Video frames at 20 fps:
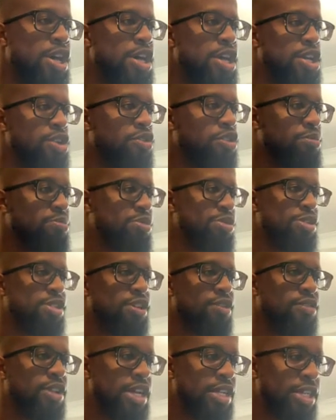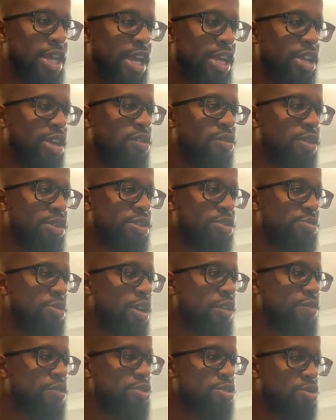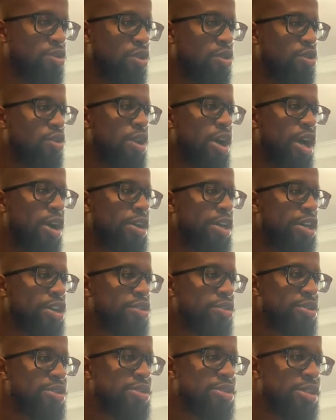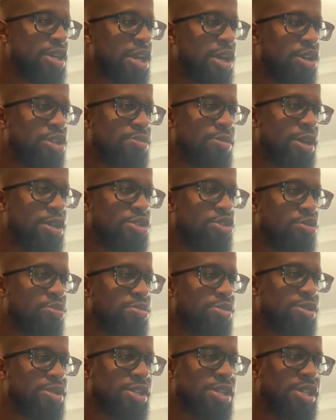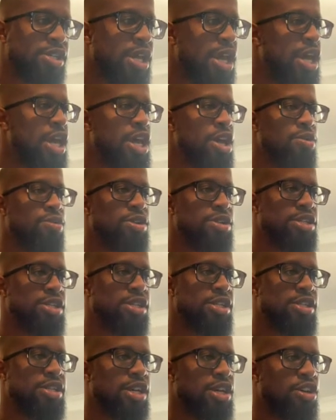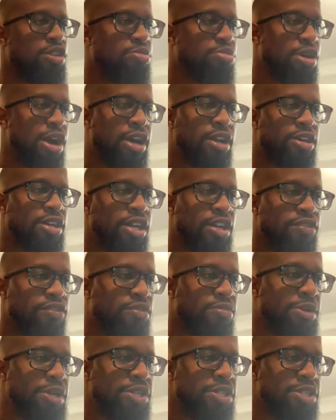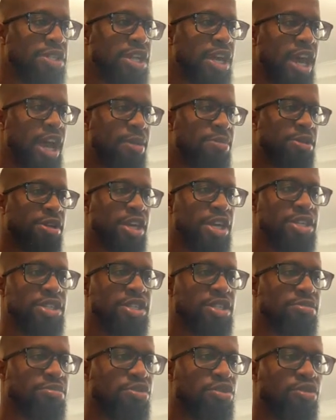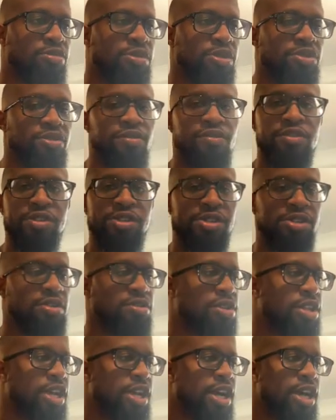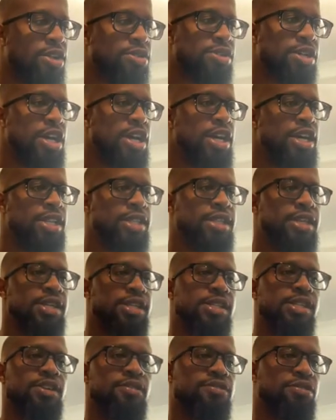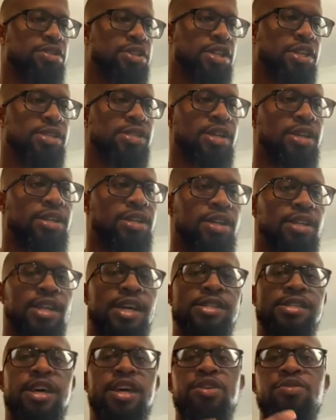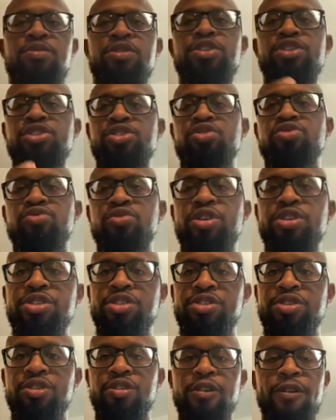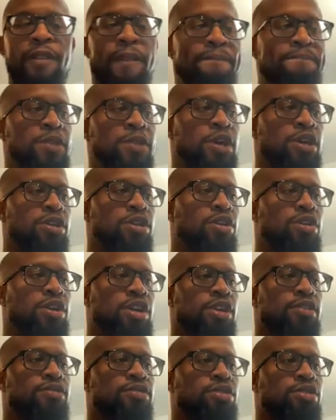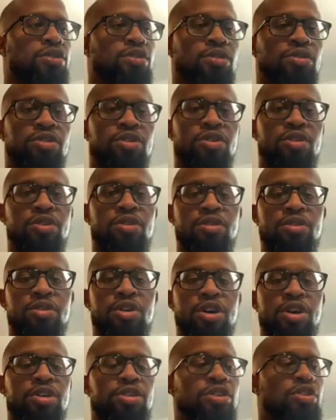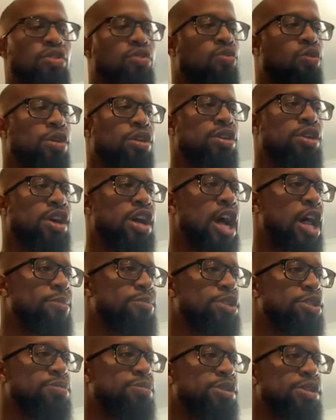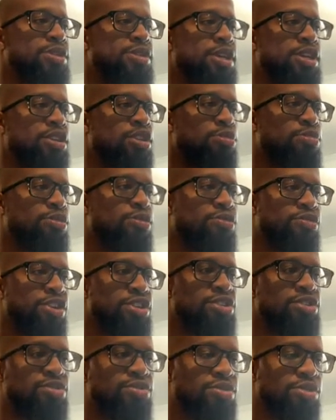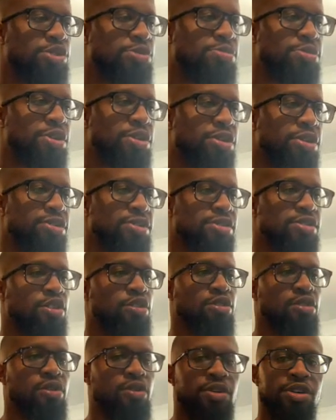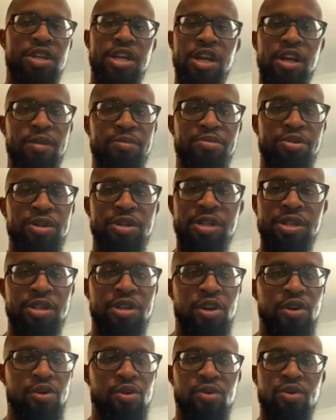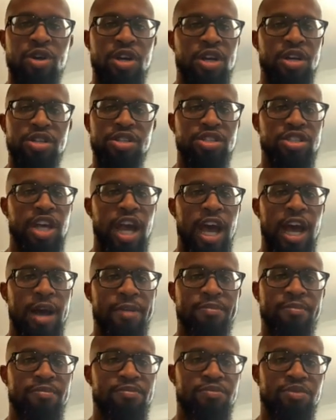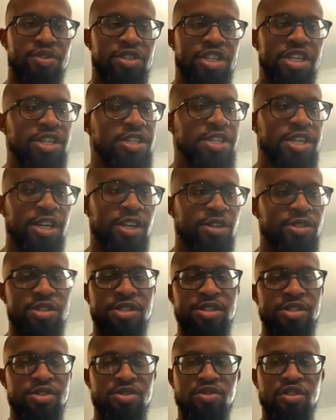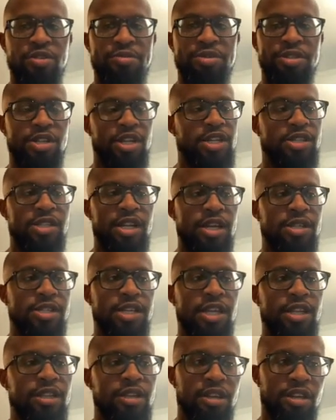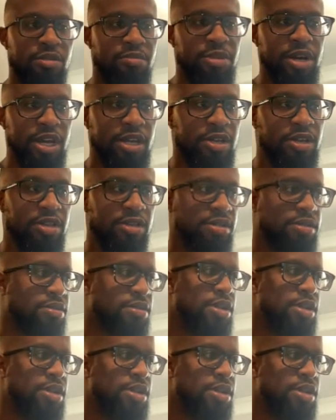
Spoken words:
You want to put stuff like that in your resume. If you scroll down, increase sales by 2%. with detailed product information and application improvement through Visio layouts. These different things like that. That's how you want to structure your work accomplishments and your professional experience. Don't go in there and put no job details and description. That's not telling anybody nothing.